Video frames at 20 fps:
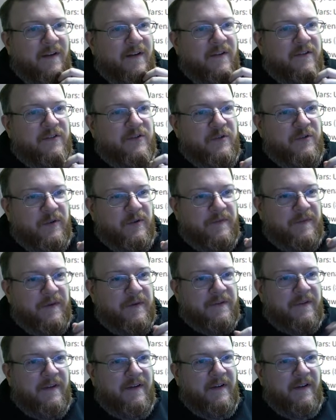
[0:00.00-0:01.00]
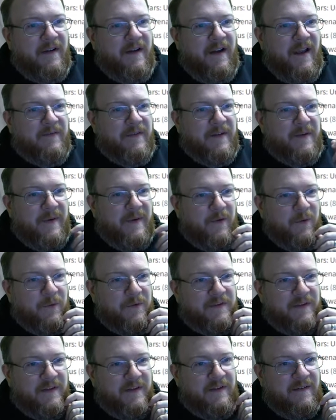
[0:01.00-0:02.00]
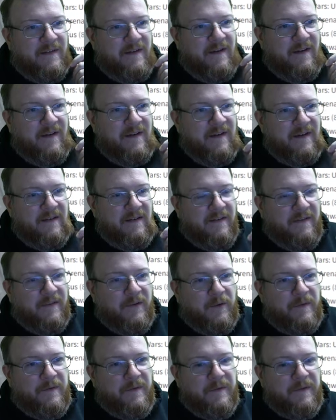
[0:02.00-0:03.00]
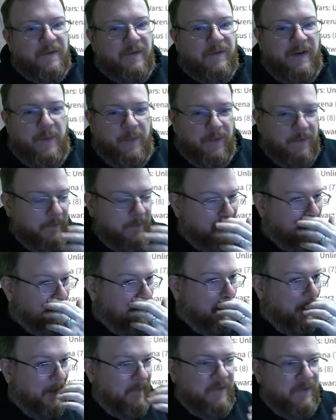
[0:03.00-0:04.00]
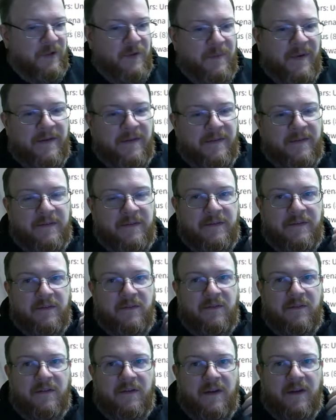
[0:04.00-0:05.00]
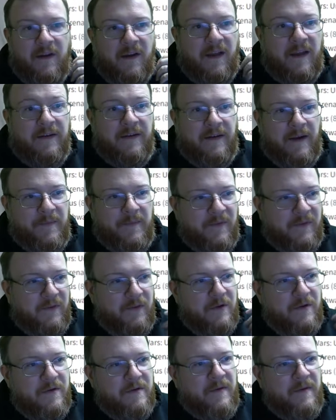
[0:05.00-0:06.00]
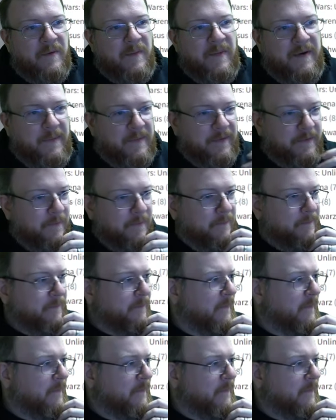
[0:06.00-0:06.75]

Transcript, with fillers: June twenty first. I have to get my orders in on the twenty first of April. So I have two months ahead of time to give them my numbers.